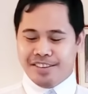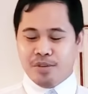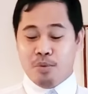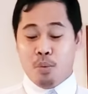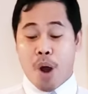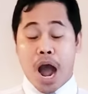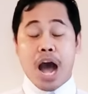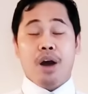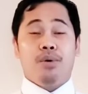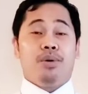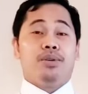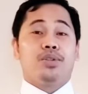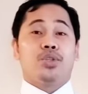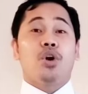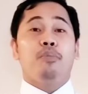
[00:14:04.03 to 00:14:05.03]
wow,
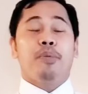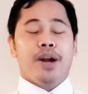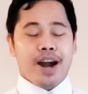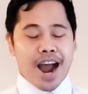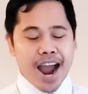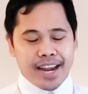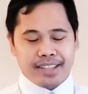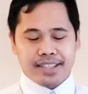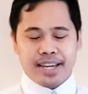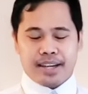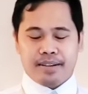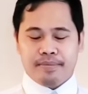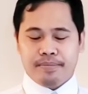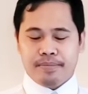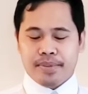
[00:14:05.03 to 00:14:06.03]
super high
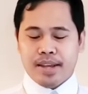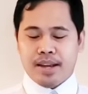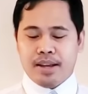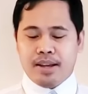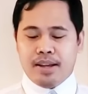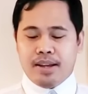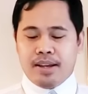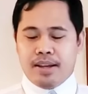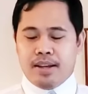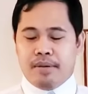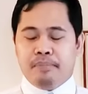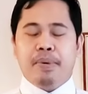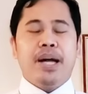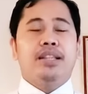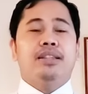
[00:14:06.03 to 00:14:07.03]
tech.
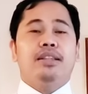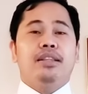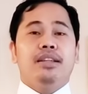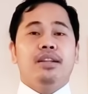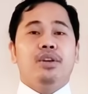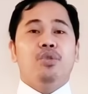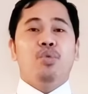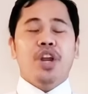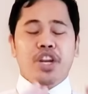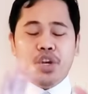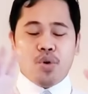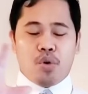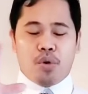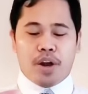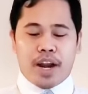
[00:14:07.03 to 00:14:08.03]
But when
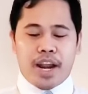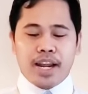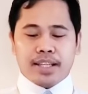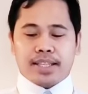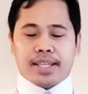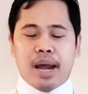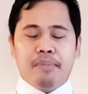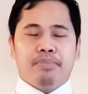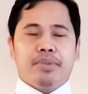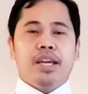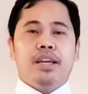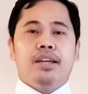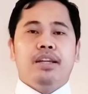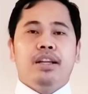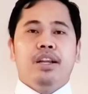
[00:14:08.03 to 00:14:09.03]
you create
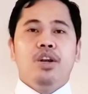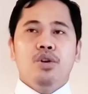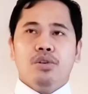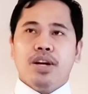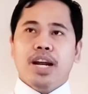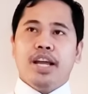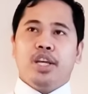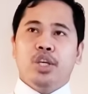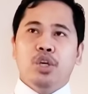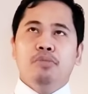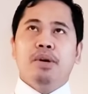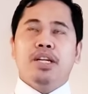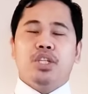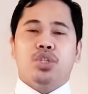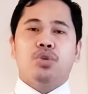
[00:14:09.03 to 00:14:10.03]
something, look like
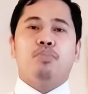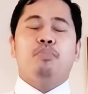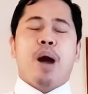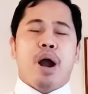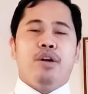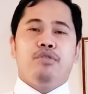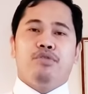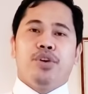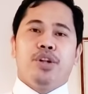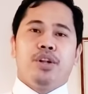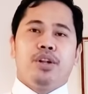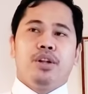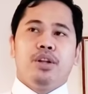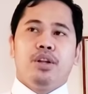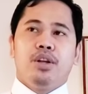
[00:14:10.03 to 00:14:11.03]
human is so powerful.
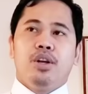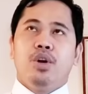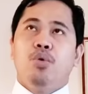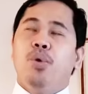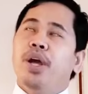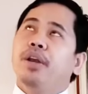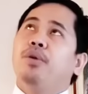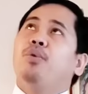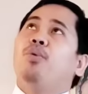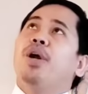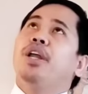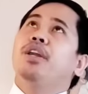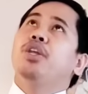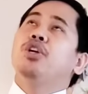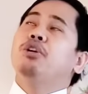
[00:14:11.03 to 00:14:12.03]
When
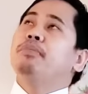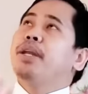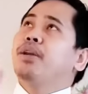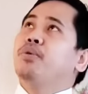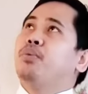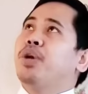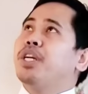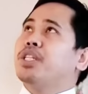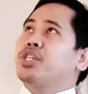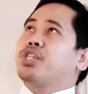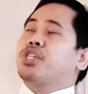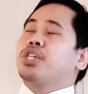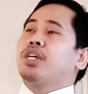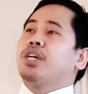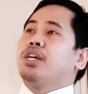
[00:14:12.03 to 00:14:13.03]
when human
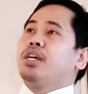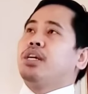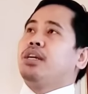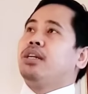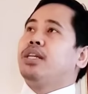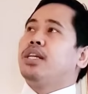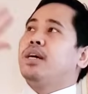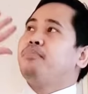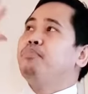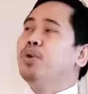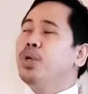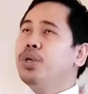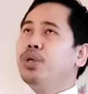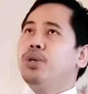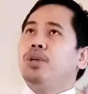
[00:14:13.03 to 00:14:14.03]
reach the
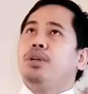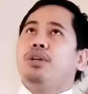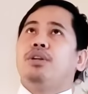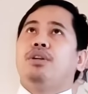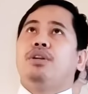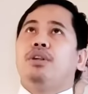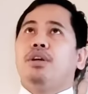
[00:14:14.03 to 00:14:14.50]
moon,